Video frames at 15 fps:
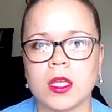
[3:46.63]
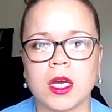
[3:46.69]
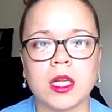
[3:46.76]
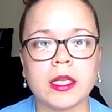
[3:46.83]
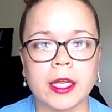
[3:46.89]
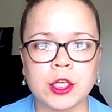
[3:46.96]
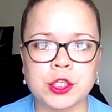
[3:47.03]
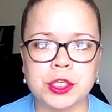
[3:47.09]

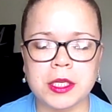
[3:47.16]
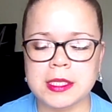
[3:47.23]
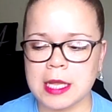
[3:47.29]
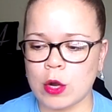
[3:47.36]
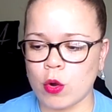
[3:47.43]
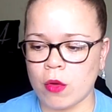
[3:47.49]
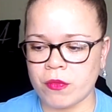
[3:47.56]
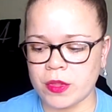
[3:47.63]
collection is. I
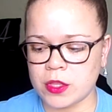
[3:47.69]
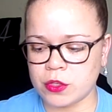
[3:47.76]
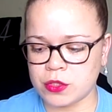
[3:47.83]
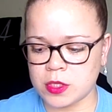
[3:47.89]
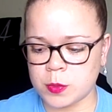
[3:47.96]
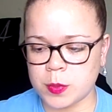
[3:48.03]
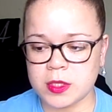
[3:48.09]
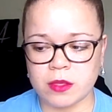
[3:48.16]
don't know if there's a
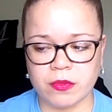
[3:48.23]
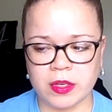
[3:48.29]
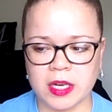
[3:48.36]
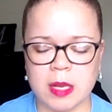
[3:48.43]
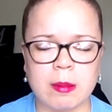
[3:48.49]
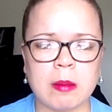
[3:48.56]
specific name.